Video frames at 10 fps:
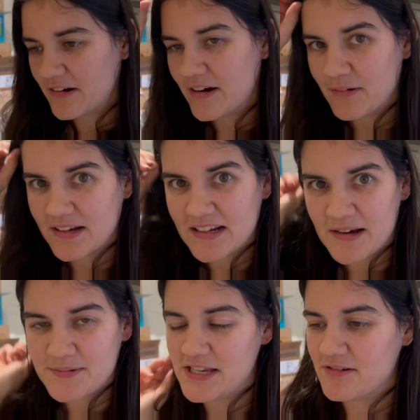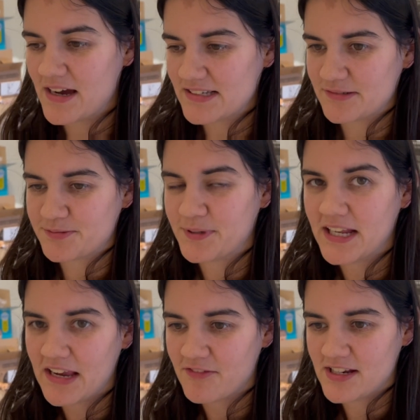I wanted to update you guys. I was
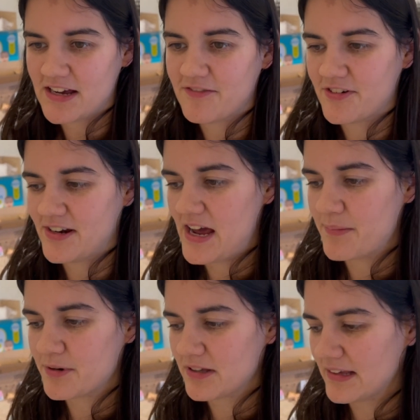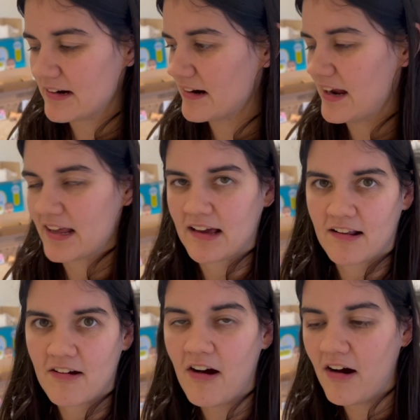putting Avery down for a nap earlier and I got a
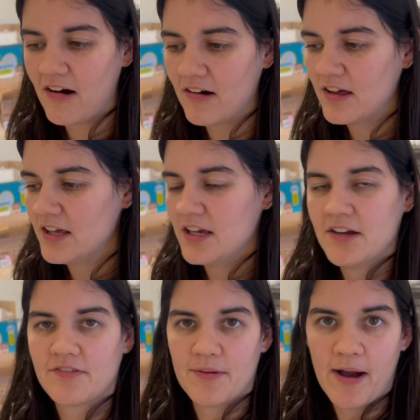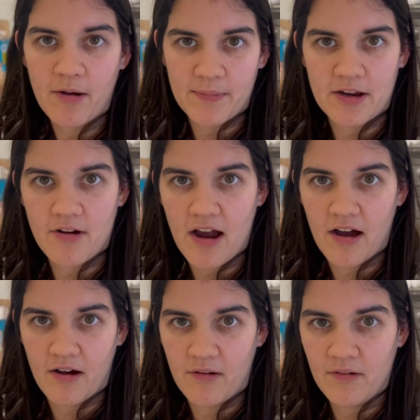call from Help Me
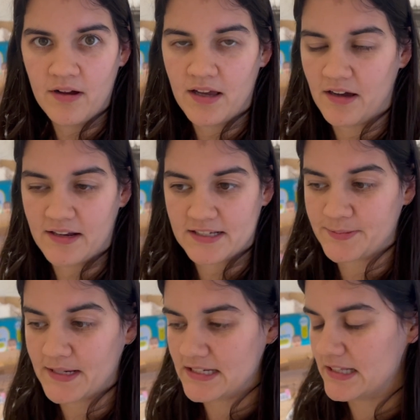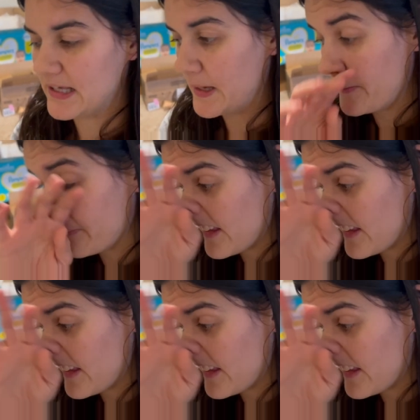Grow unexpectedly,